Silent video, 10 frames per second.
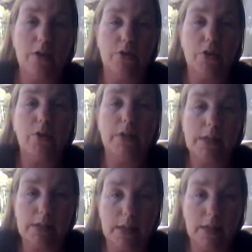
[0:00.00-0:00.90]
you're going to
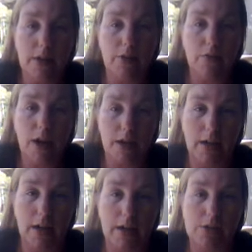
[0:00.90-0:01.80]
see that you've gotten
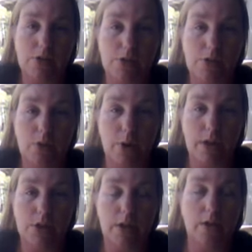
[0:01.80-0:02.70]
an answer to your
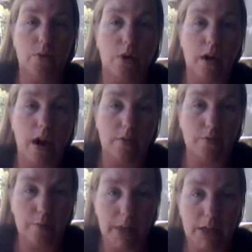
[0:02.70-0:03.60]
question or a
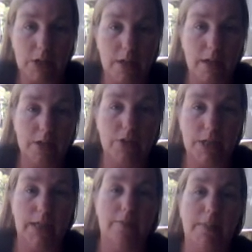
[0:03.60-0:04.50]
confirmation that your
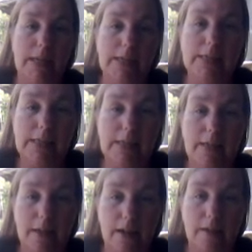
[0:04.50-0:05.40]
team is
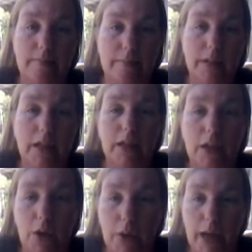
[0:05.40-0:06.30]
indeed there.
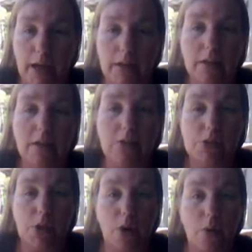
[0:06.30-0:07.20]
Okay,
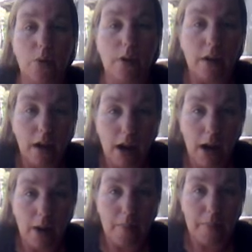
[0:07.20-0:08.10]
so
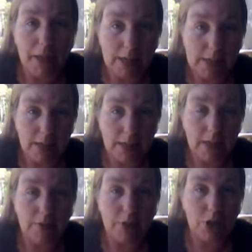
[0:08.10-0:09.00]
that's it.
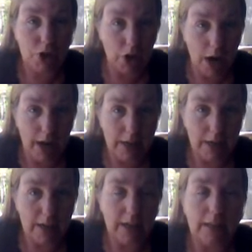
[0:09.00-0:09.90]
Give it a try.
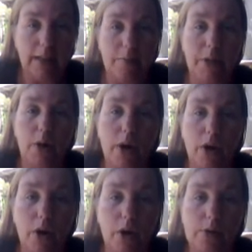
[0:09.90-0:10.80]
Let me know how
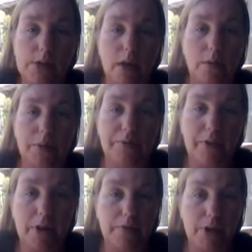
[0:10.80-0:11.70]
it goes. I will be
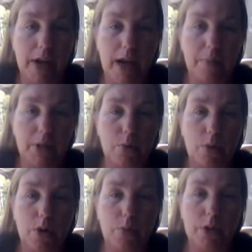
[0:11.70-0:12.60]
very, very happy to
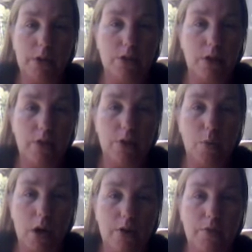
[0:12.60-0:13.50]
work with each and every
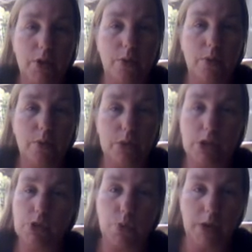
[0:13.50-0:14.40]
one of you
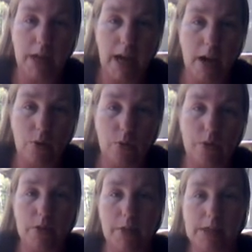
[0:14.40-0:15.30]
to sort it out
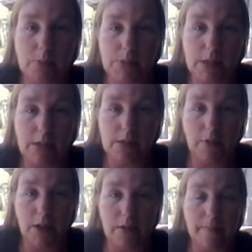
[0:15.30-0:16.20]
or to make some sense
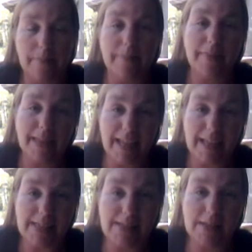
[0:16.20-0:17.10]
of it.
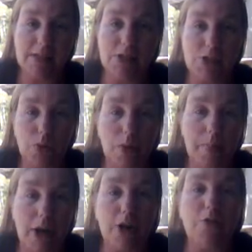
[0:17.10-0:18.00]
Thanks. This is Julie
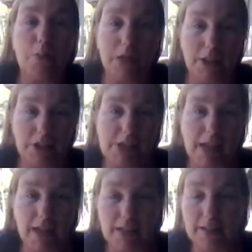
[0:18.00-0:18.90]
Barrett from A Clear
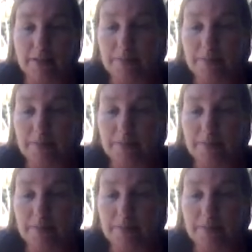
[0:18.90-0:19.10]
Sign.